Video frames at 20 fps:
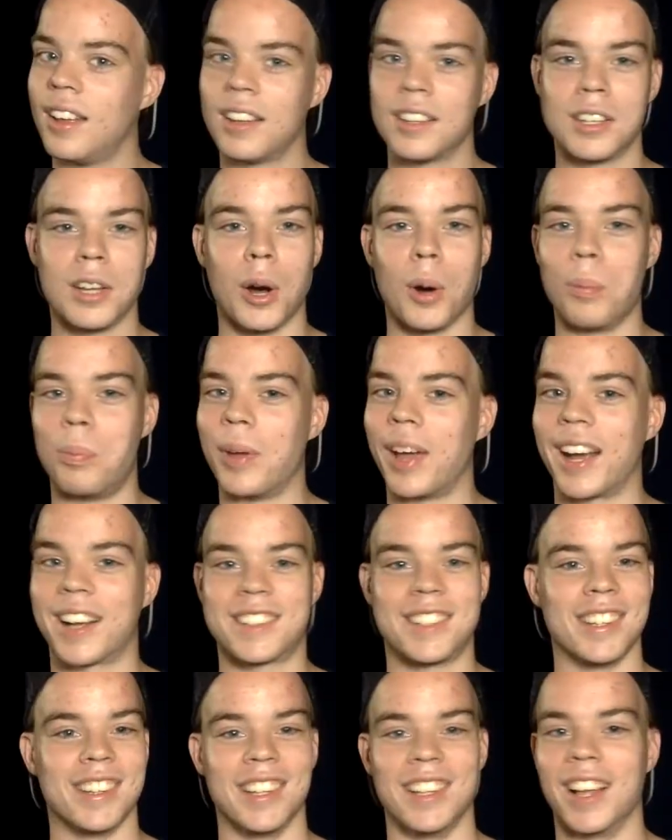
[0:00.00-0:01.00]
go back
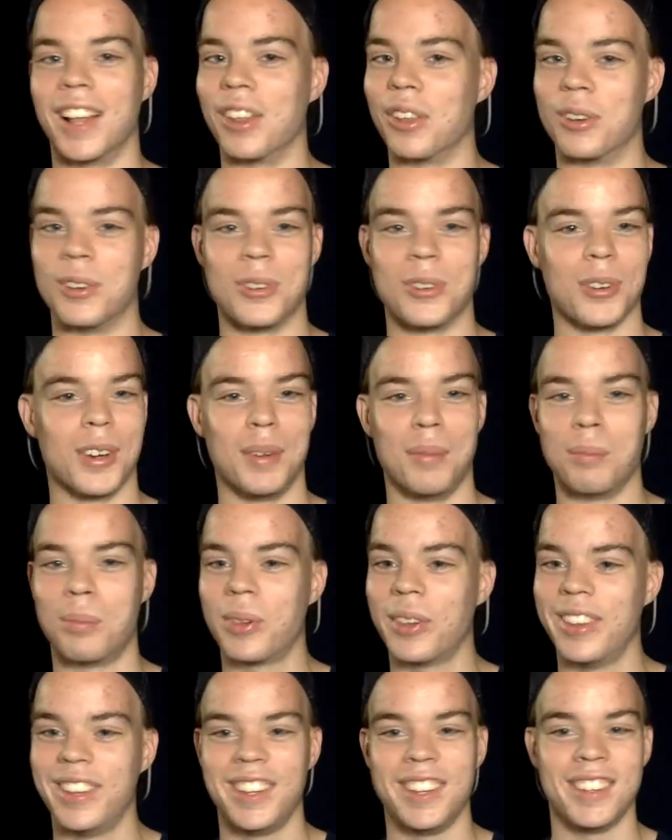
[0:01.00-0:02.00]
to the other dream,
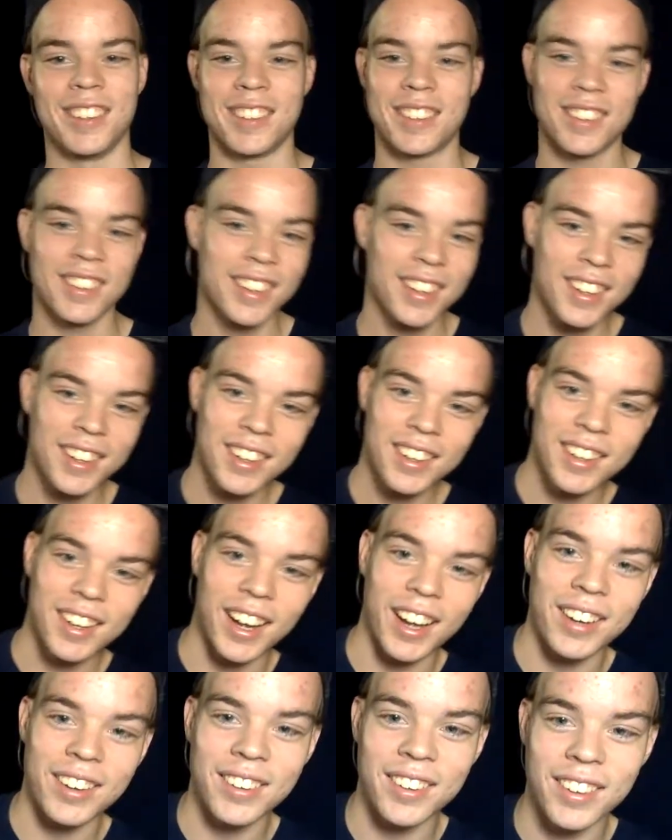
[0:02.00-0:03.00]
please.
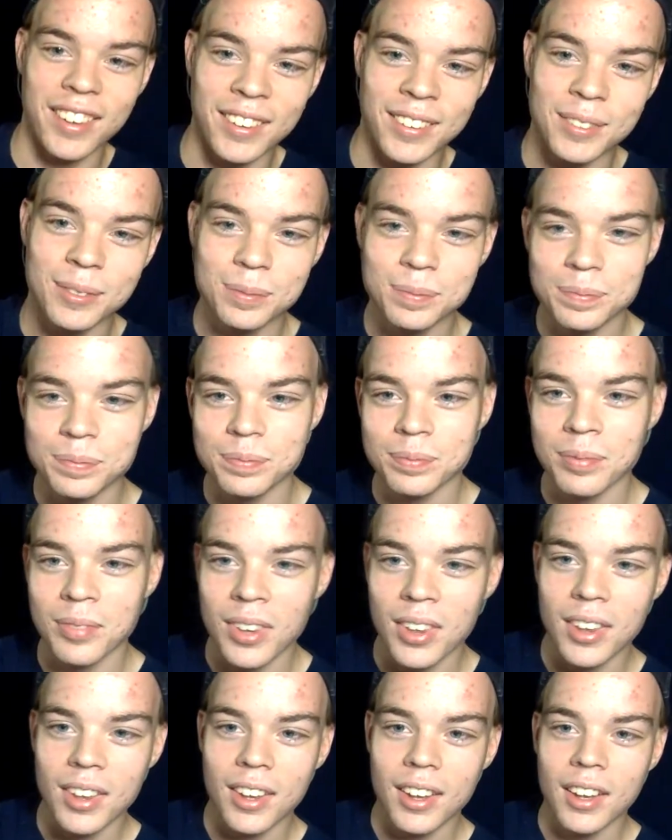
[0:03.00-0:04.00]
I don't know.
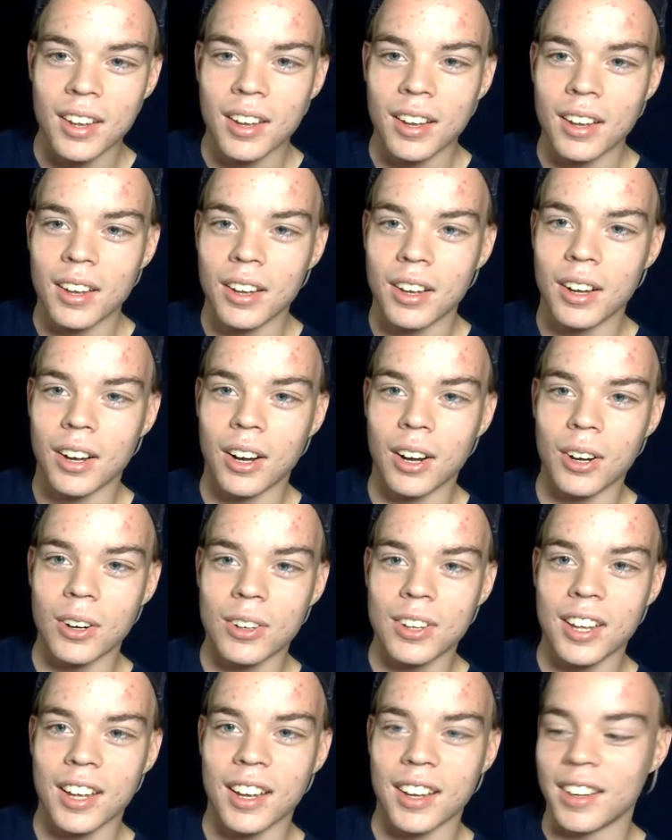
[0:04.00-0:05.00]

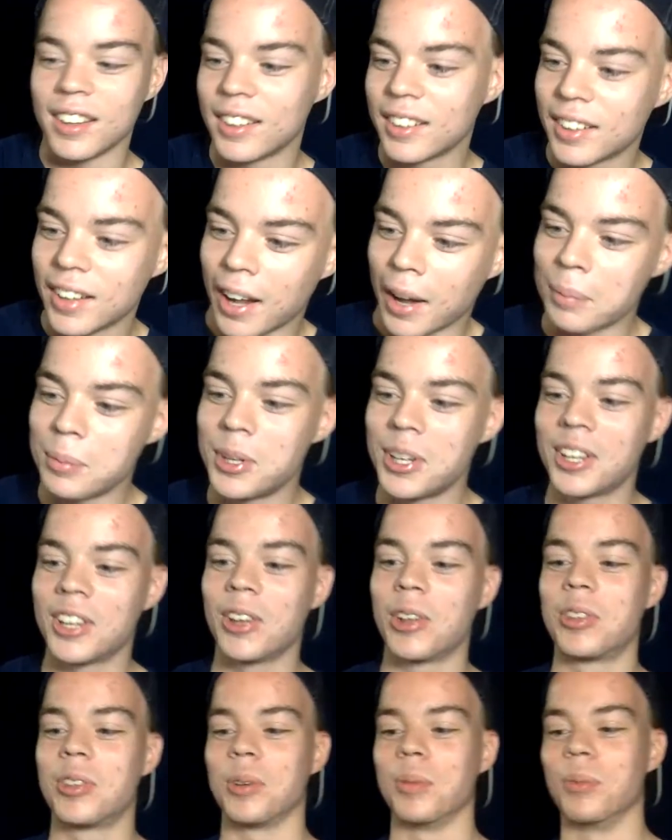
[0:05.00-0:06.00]
Okay, I'm gonna go
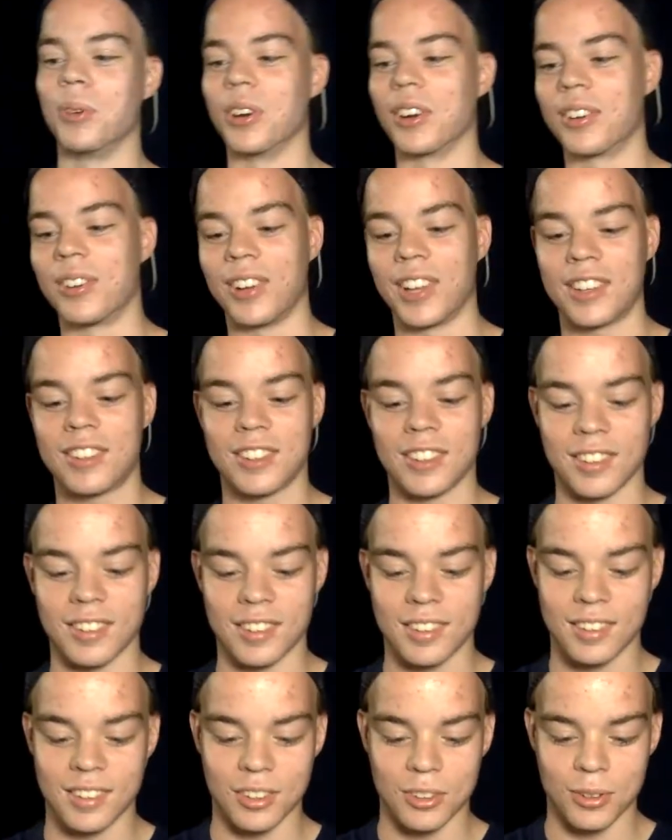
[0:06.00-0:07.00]
through more
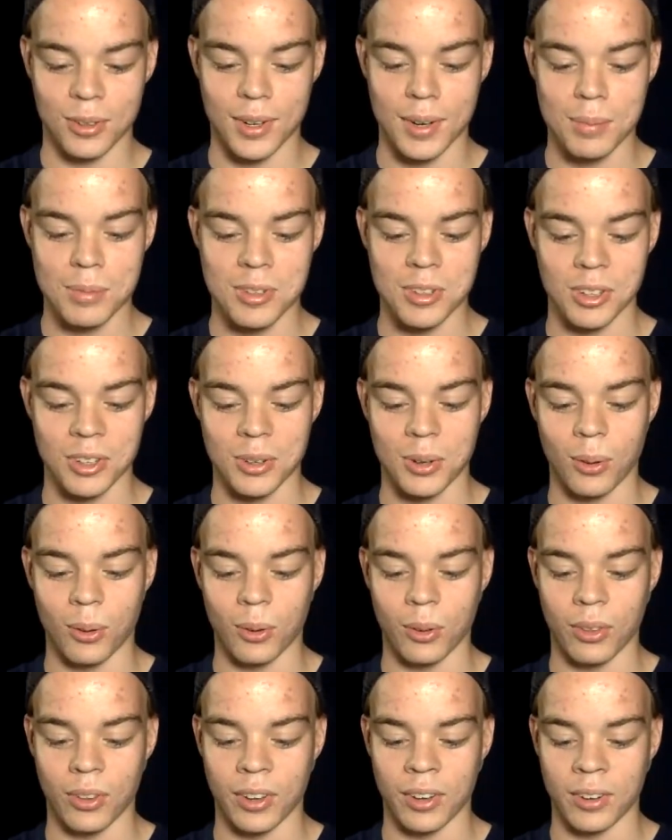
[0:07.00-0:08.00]
questions. Dreams are
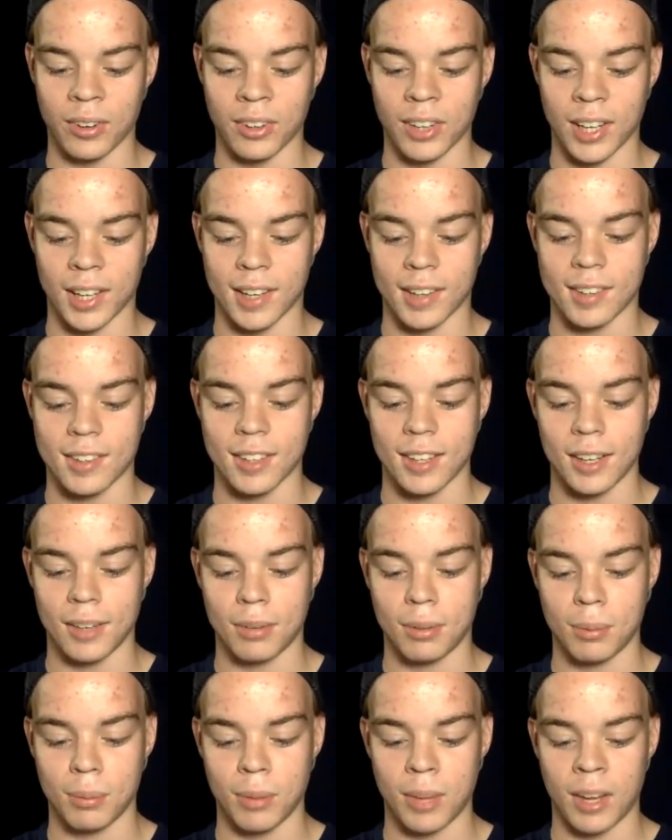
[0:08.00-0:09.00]
cool though. Like aside
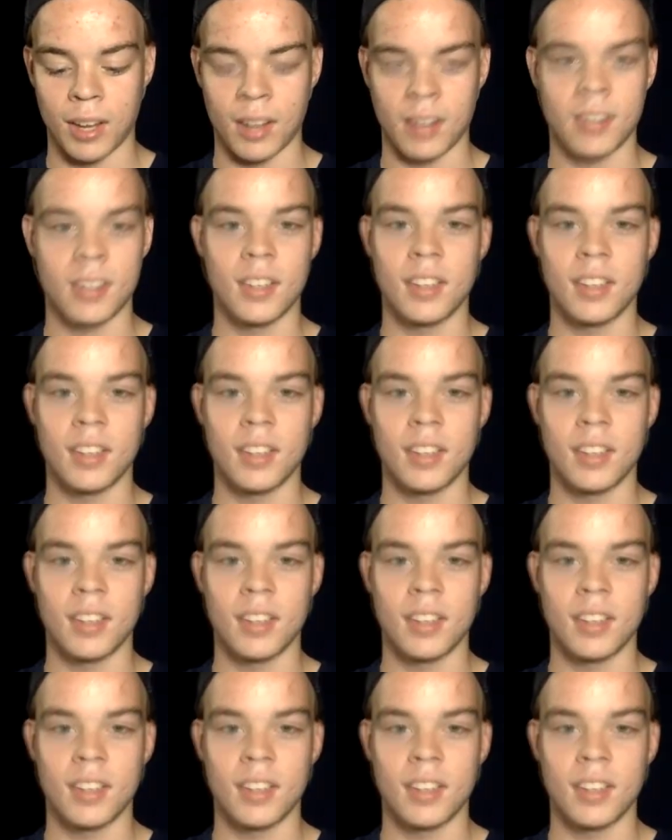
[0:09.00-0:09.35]
from that,